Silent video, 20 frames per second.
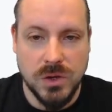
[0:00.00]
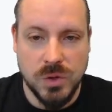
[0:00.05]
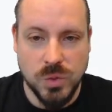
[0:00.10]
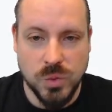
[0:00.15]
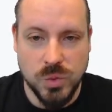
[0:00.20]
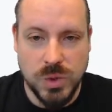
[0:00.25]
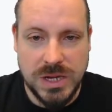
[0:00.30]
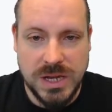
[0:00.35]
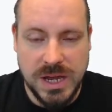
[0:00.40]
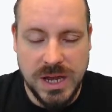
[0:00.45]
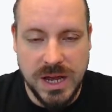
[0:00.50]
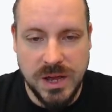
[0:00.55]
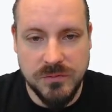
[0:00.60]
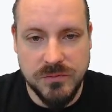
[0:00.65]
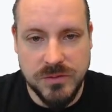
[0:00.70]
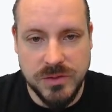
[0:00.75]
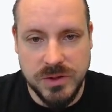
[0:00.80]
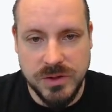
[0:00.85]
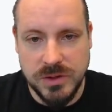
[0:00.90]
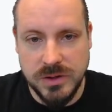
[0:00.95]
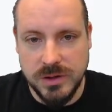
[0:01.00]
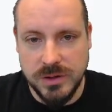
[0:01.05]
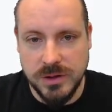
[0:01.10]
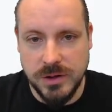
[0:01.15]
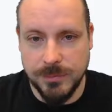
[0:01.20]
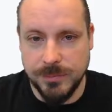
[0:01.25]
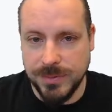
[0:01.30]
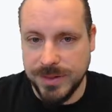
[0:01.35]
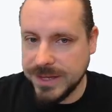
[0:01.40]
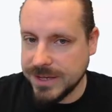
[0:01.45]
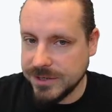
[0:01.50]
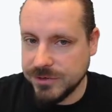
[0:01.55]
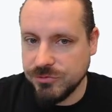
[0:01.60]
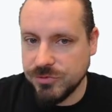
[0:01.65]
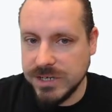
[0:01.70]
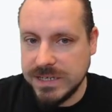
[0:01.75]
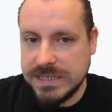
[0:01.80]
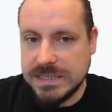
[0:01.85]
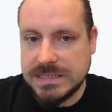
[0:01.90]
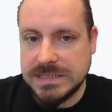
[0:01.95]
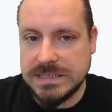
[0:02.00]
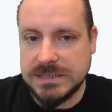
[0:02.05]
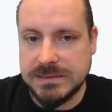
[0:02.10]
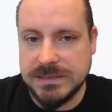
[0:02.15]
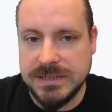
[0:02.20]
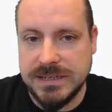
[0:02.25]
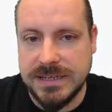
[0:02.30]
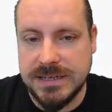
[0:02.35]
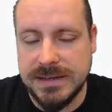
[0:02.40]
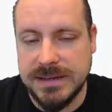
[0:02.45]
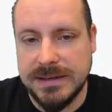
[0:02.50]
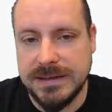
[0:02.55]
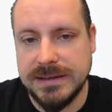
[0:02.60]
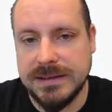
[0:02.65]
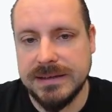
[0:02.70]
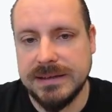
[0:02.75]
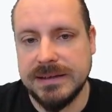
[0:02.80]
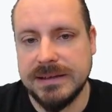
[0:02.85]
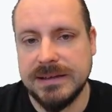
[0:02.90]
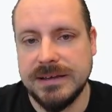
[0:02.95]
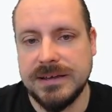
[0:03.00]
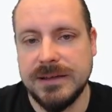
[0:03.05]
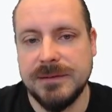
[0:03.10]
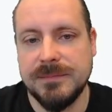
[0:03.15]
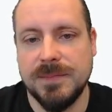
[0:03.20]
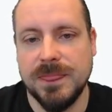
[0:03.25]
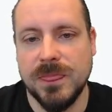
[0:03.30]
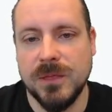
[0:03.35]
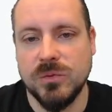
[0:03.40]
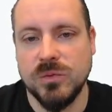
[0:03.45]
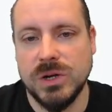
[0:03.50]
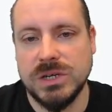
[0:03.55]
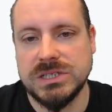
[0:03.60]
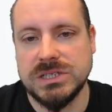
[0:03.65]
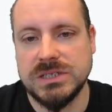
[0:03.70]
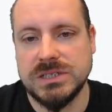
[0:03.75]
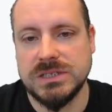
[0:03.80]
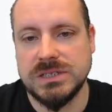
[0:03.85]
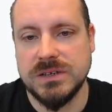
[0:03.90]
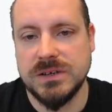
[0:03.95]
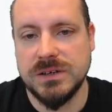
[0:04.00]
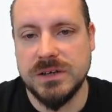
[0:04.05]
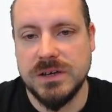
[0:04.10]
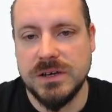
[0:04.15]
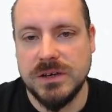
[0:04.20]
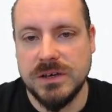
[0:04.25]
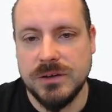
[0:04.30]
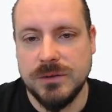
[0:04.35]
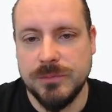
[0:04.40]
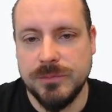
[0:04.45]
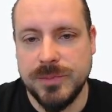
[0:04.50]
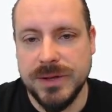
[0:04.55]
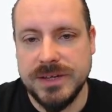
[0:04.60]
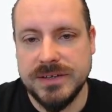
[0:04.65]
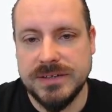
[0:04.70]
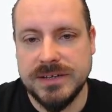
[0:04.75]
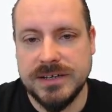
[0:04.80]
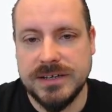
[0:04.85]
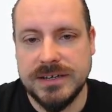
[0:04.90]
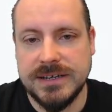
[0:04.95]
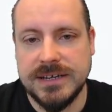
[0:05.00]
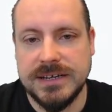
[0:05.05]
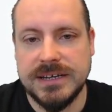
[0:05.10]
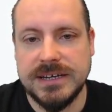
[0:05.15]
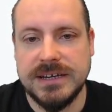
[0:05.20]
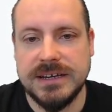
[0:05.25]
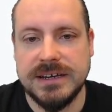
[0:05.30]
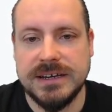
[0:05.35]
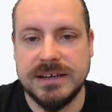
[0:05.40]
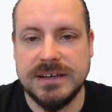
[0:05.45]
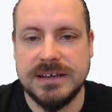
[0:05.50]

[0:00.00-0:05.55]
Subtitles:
We have a planned release, which is basically